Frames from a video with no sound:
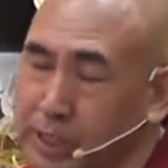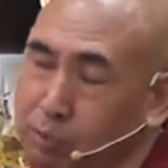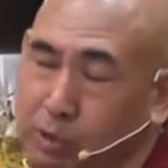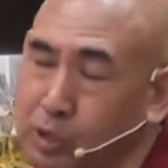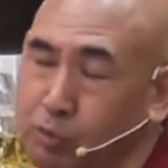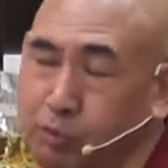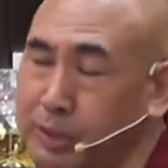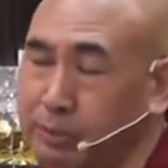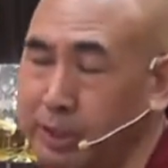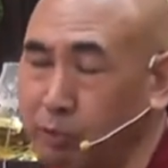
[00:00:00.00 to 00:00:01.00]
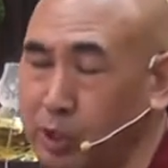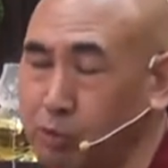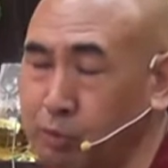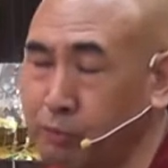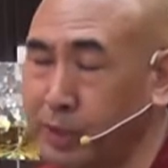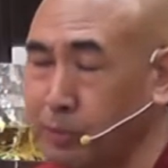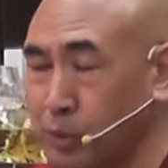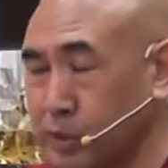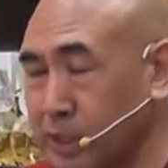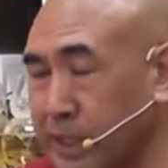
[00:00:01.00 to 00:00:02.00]
I want to be
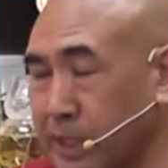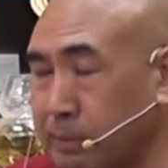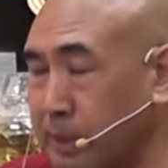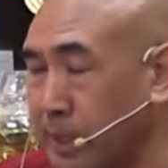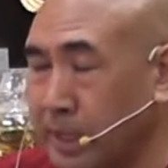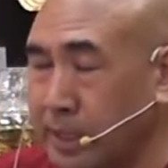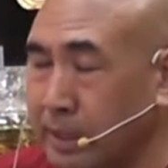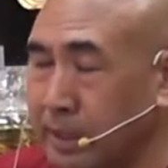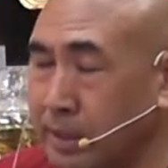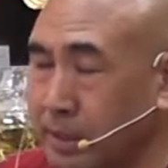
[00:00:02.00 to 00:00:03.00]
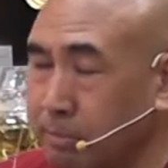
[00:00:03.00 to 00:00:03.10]
famous like him and her.